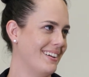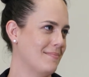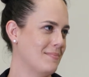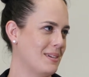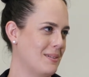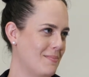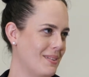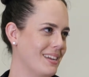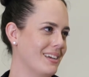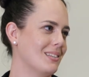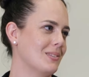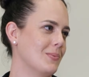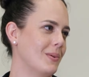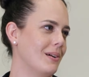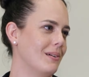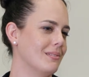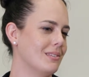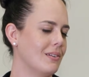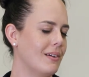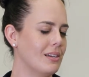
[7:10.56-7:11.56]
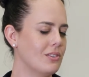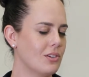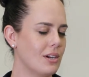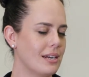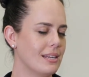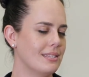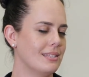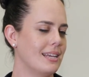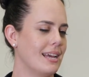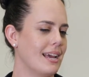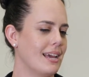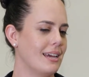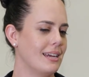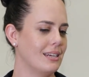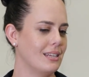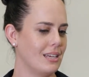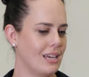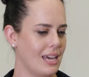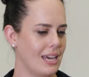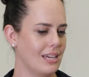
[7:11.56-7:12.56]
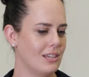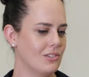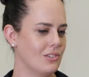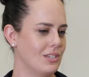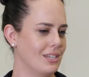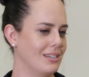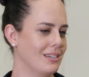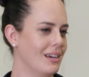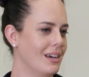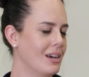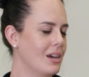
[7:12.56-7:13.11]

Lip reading: committee as well. So I try to stay engaged in